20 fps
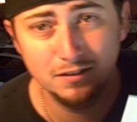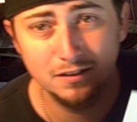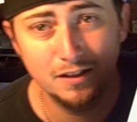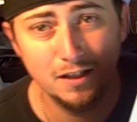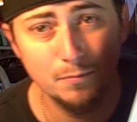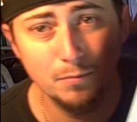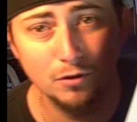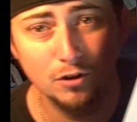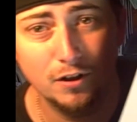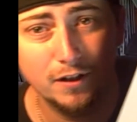
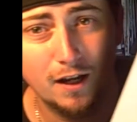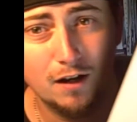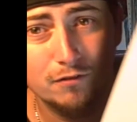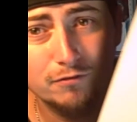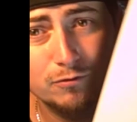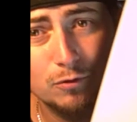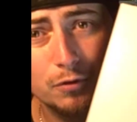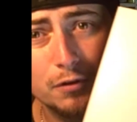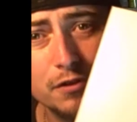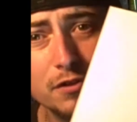keep a lookout
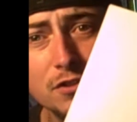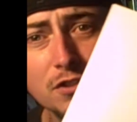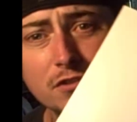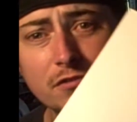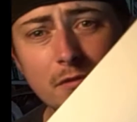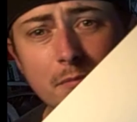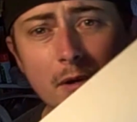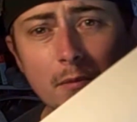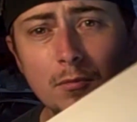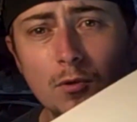for it, and just
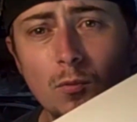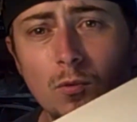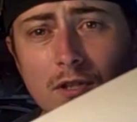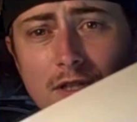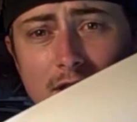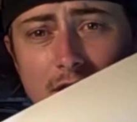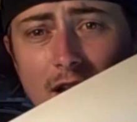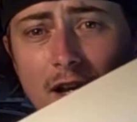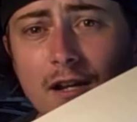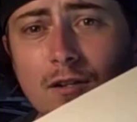remember, one
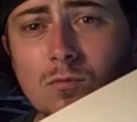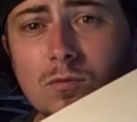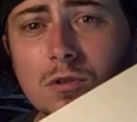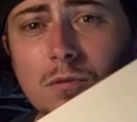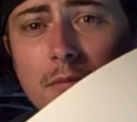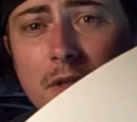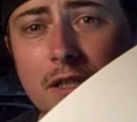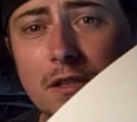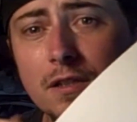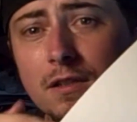side will
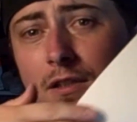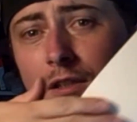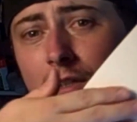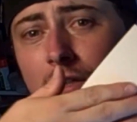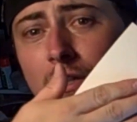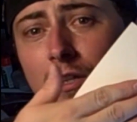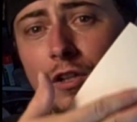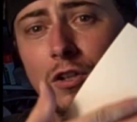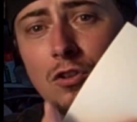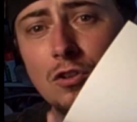be
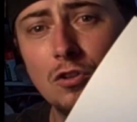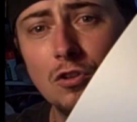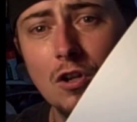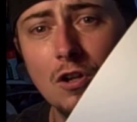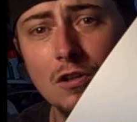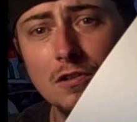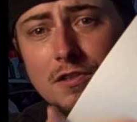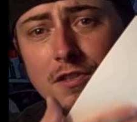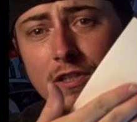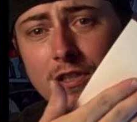
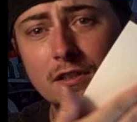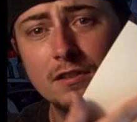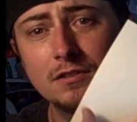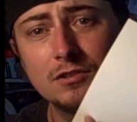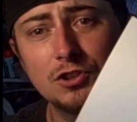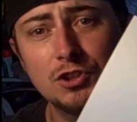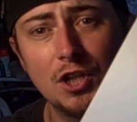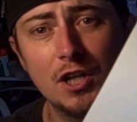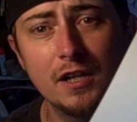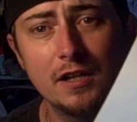glossy,
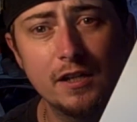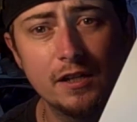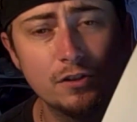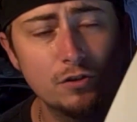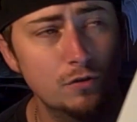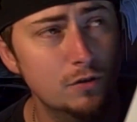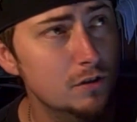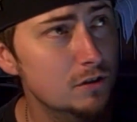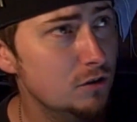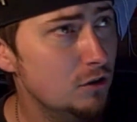shiny. You
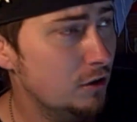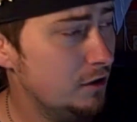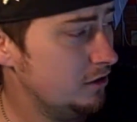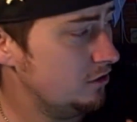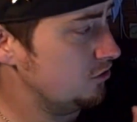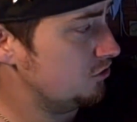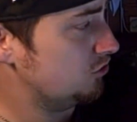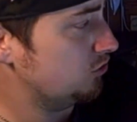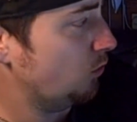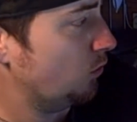can look in
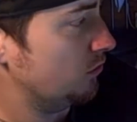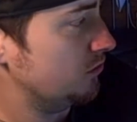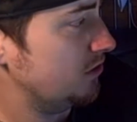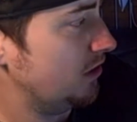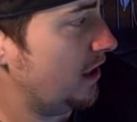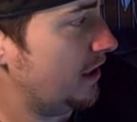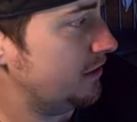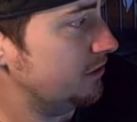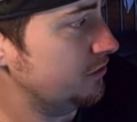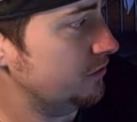the stores,
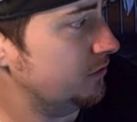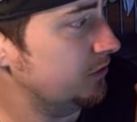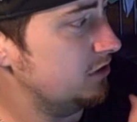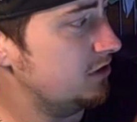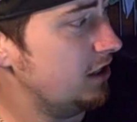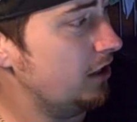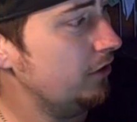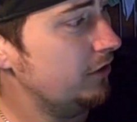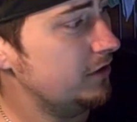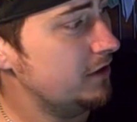like you can
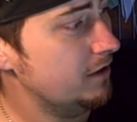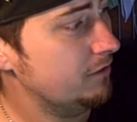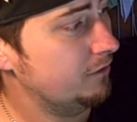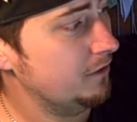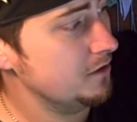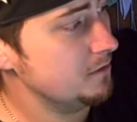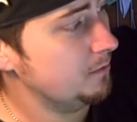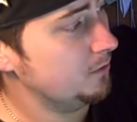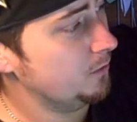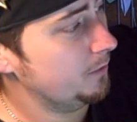tell the
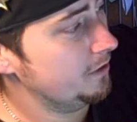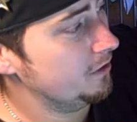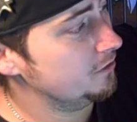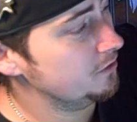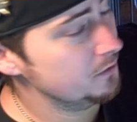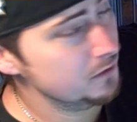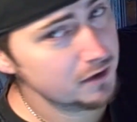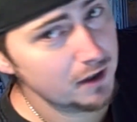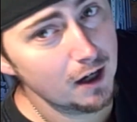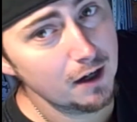difference between the
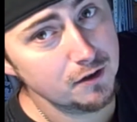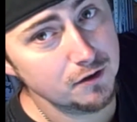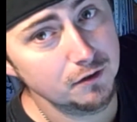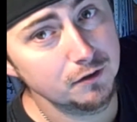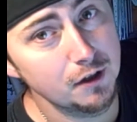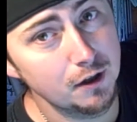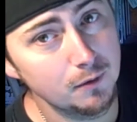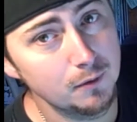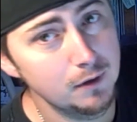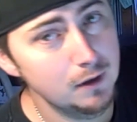two sides. You'll
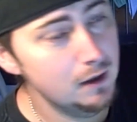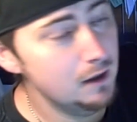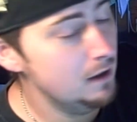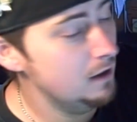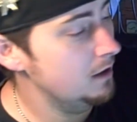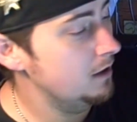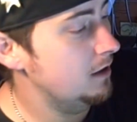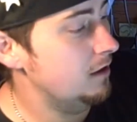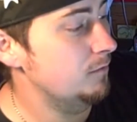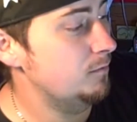know
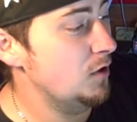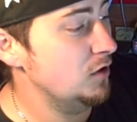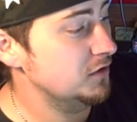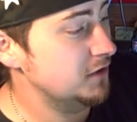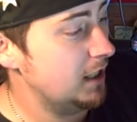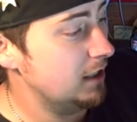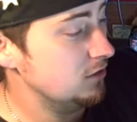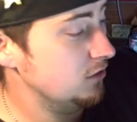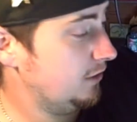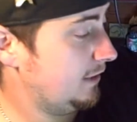if both
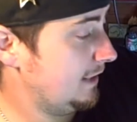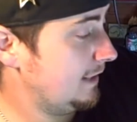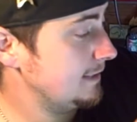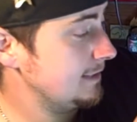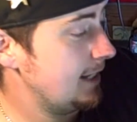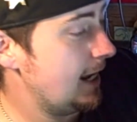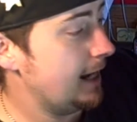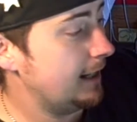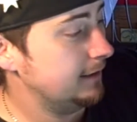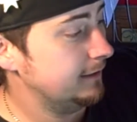sides look
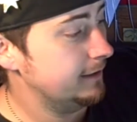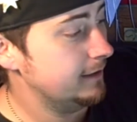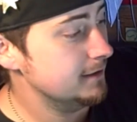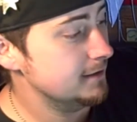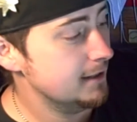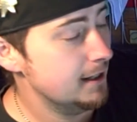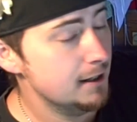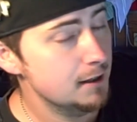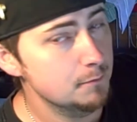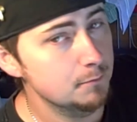exactly the
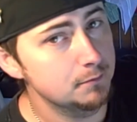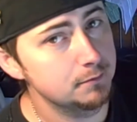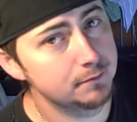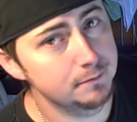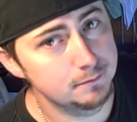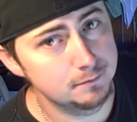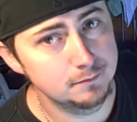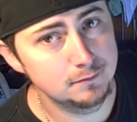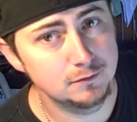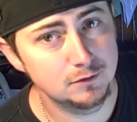same.
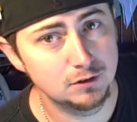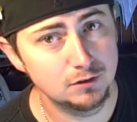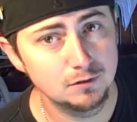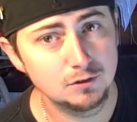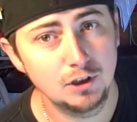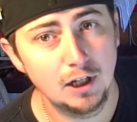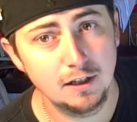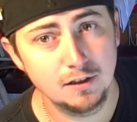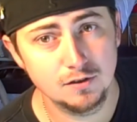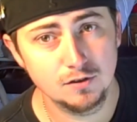
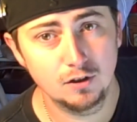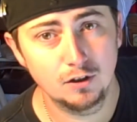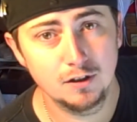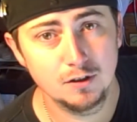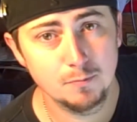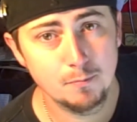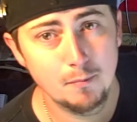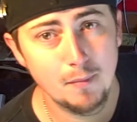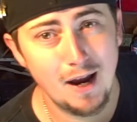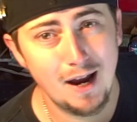Chances are
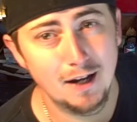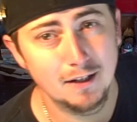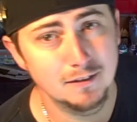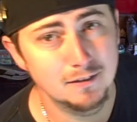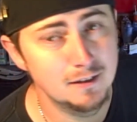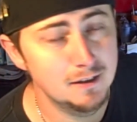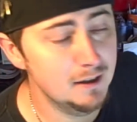it's matte.